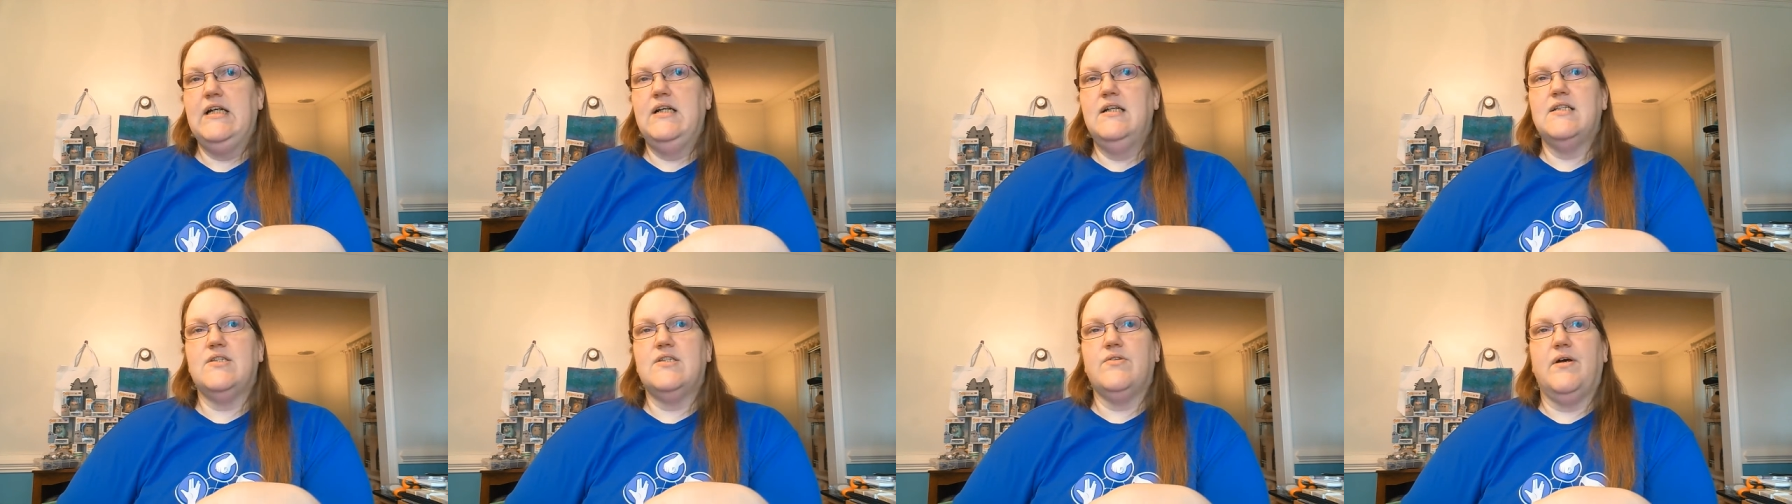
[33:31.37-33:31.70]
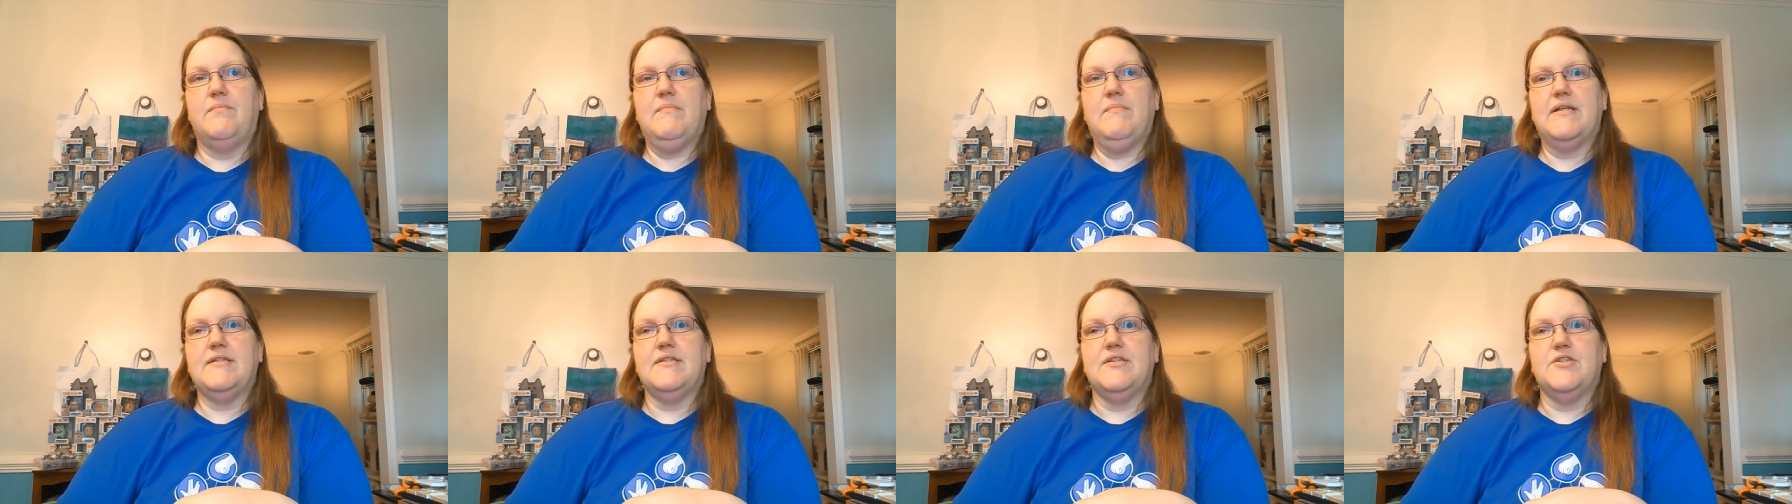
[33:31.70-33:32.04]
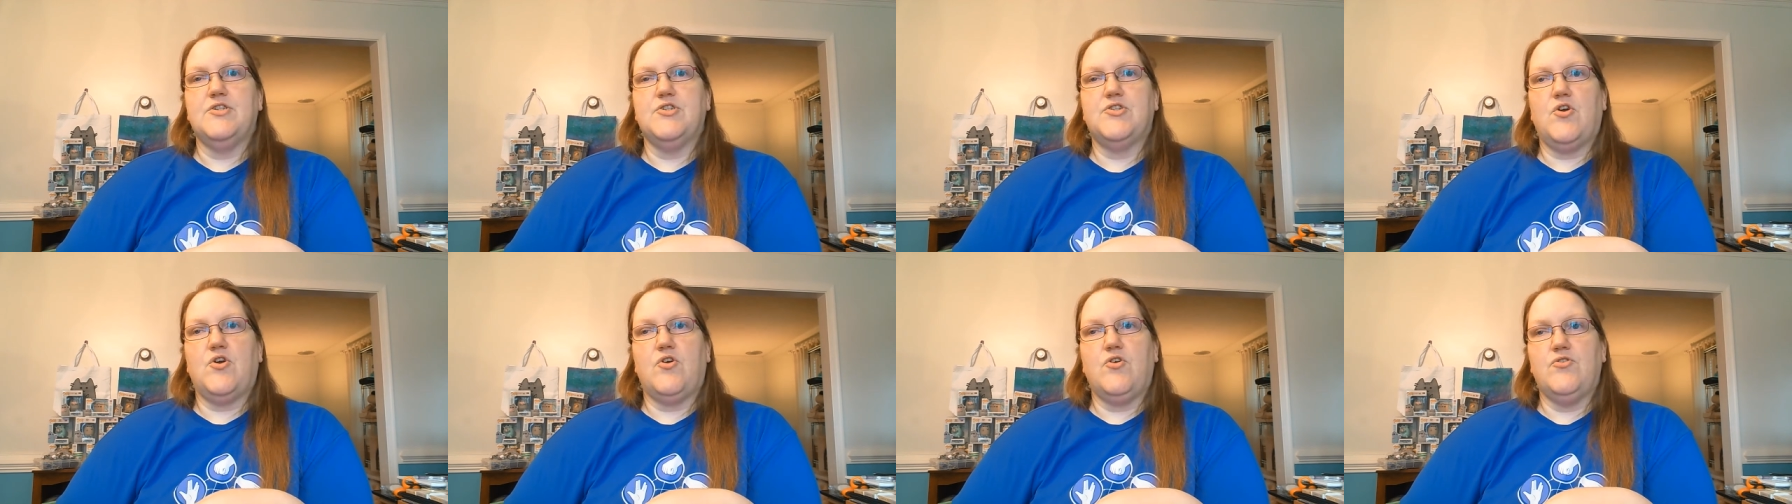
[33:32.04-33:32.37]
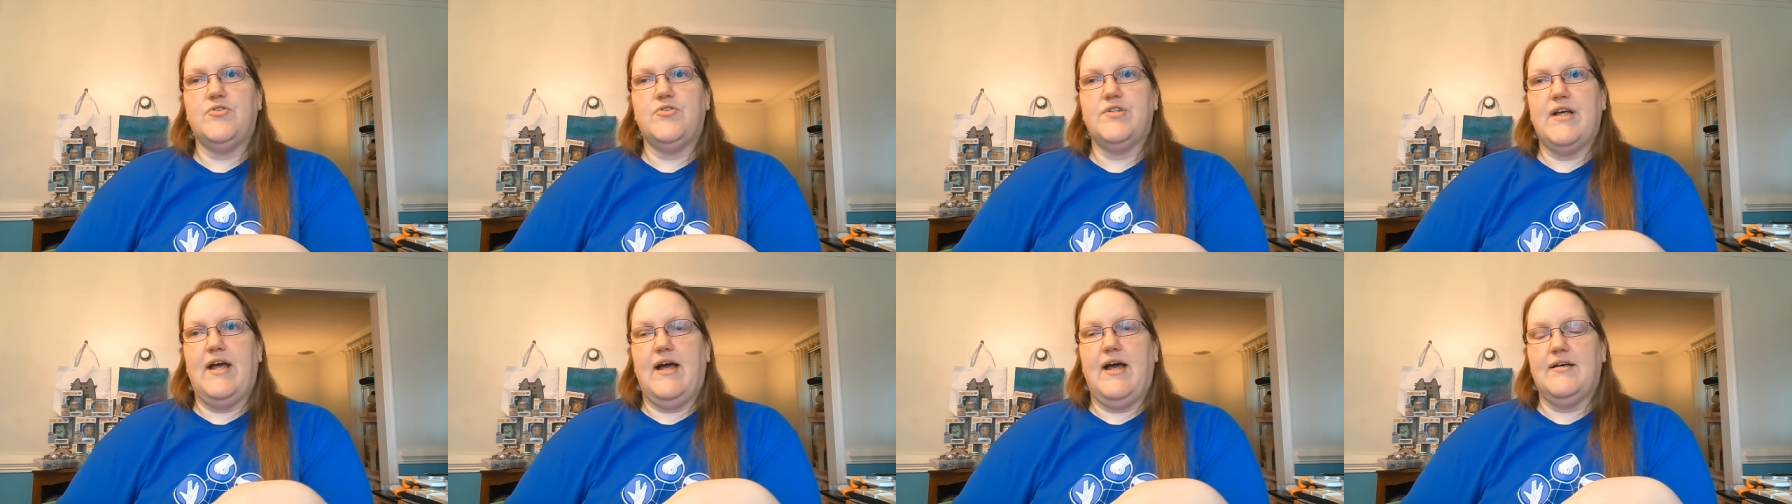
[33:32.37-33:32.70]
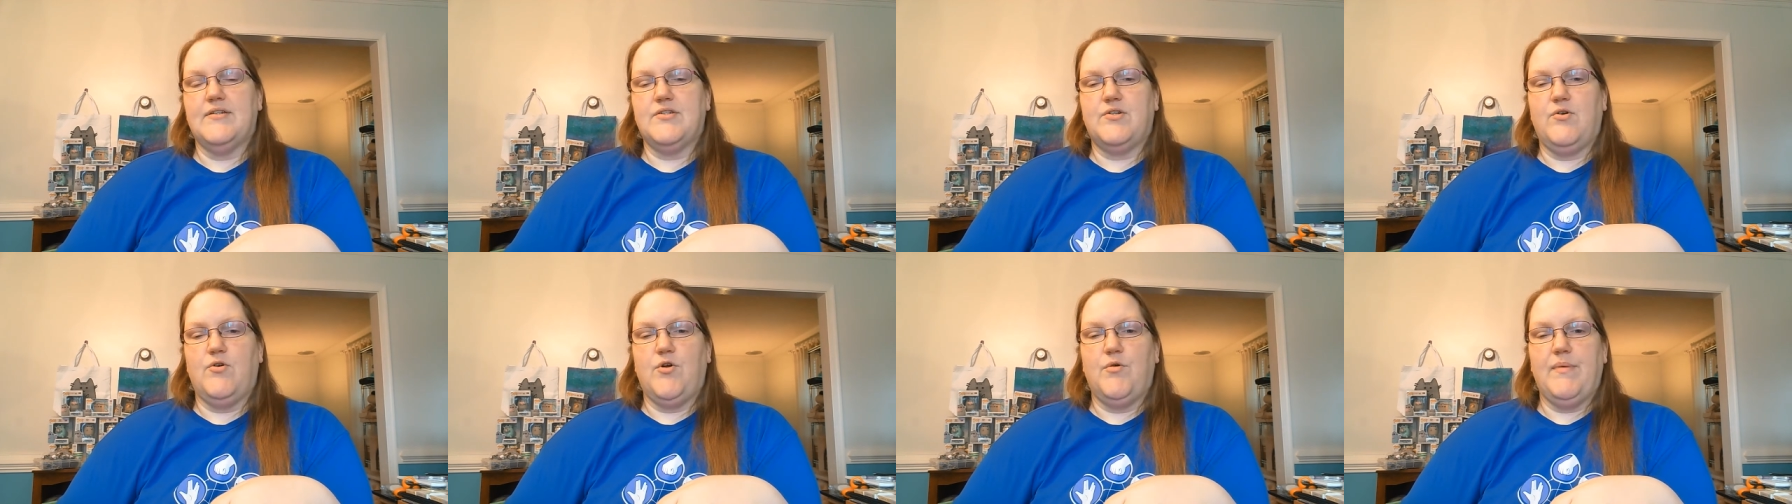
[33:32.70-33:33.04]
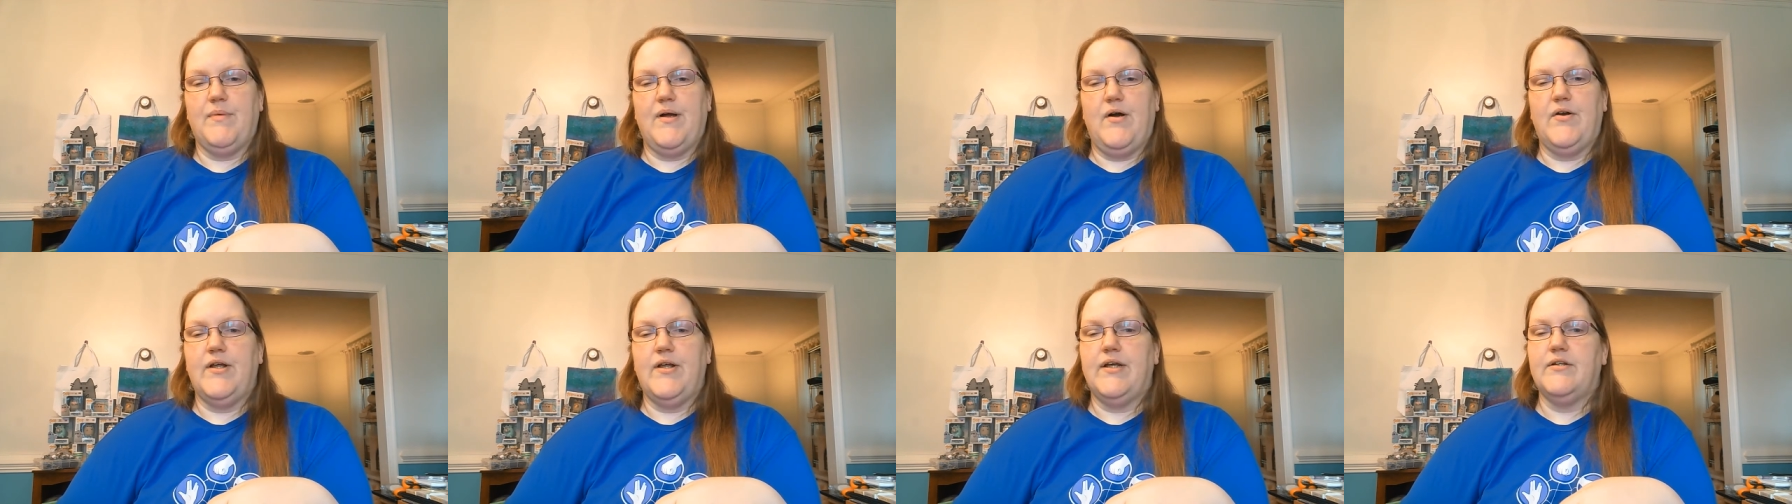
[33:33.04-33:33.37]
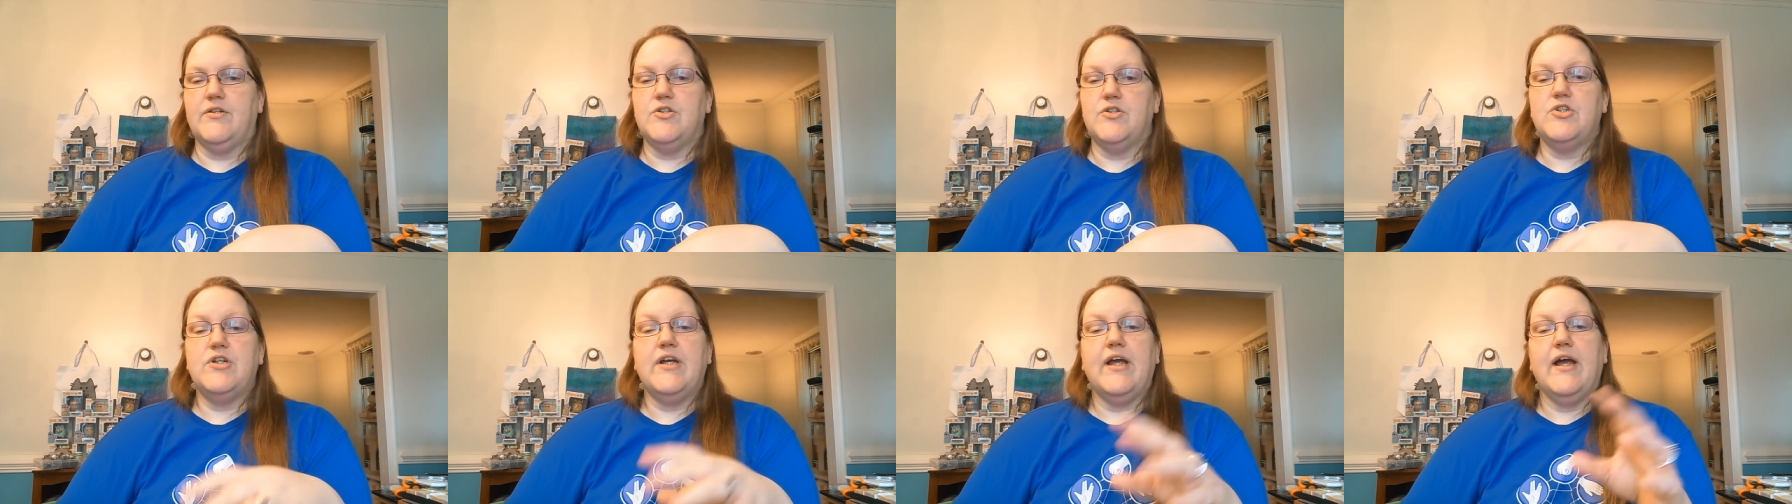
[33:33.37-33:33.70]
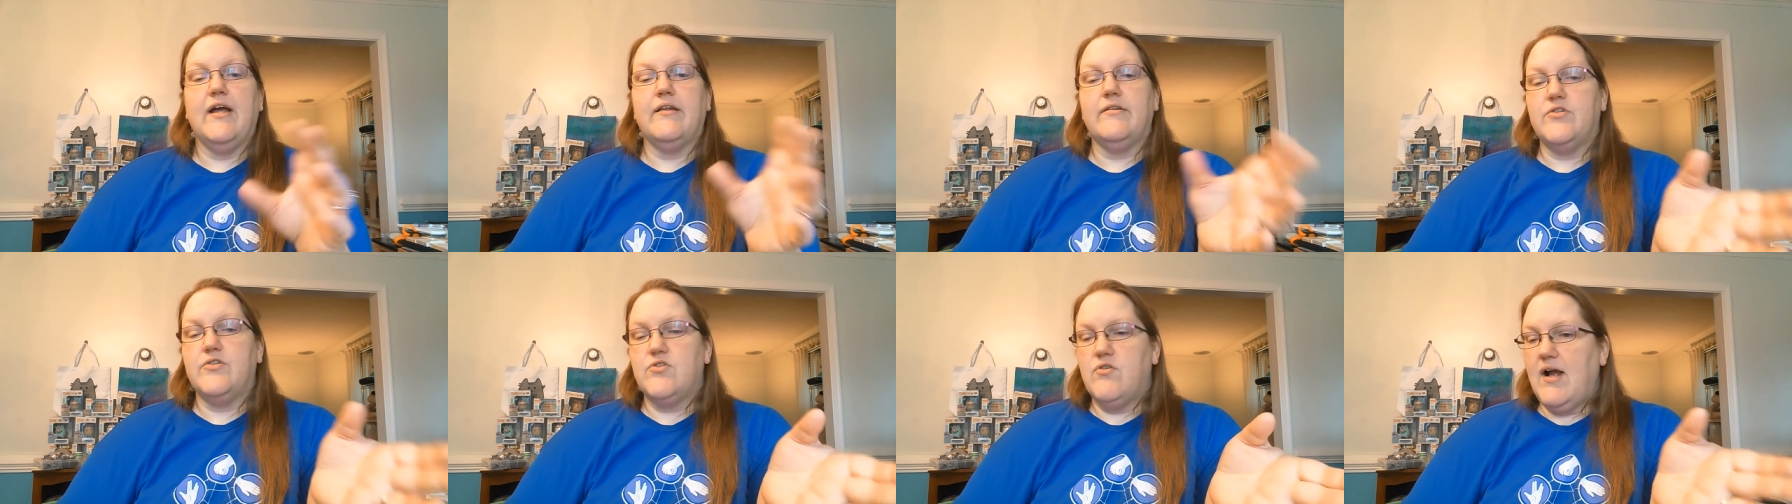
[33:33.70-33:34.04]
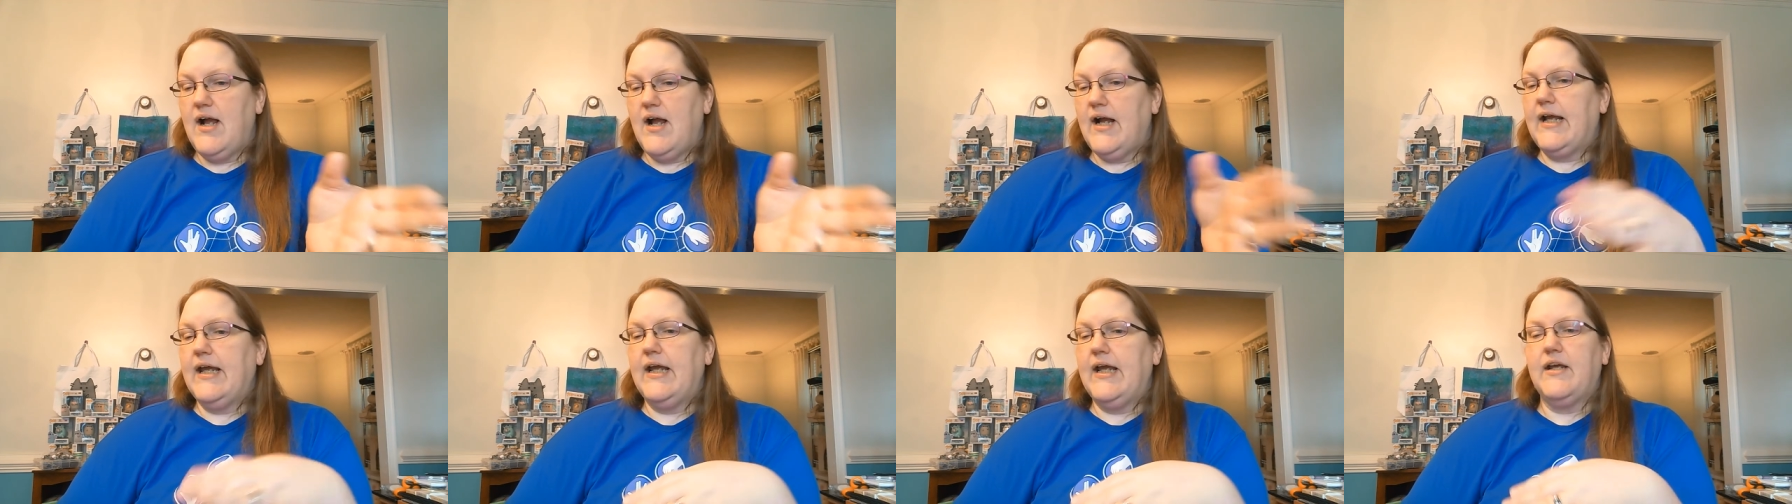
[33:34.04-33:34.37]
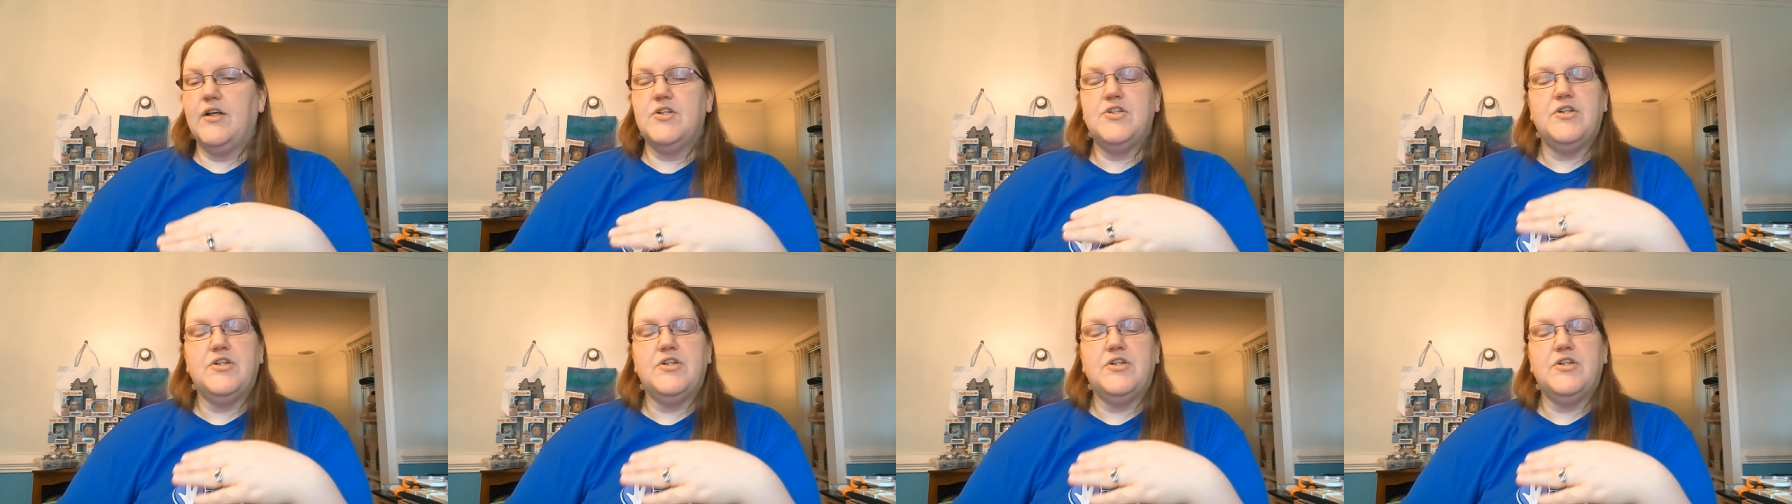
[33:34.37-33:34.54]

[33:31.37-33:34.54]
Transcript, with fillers: So I messaged her to ask her about it, and she had the tracking.